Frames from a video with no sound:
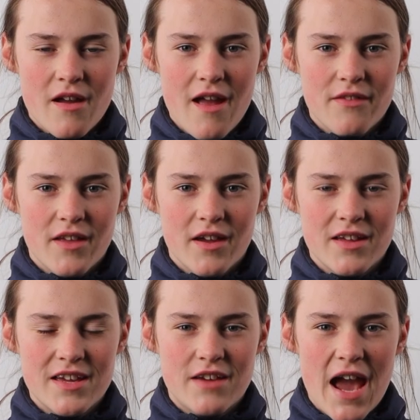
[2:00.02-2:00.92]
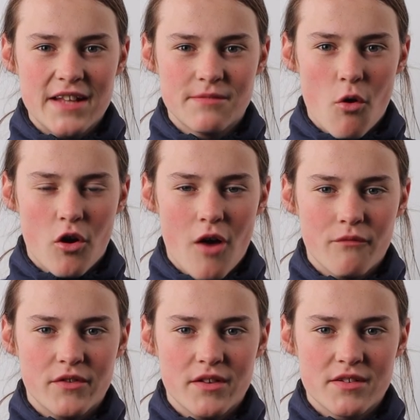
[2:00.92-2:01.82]
and then he gains more
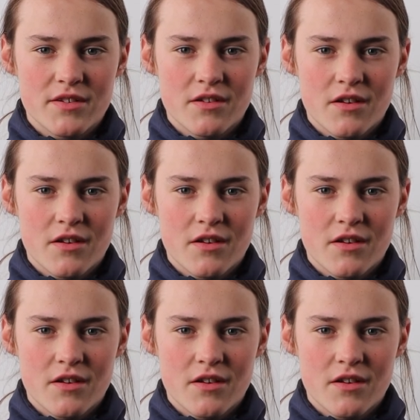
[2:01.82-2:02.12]
confidence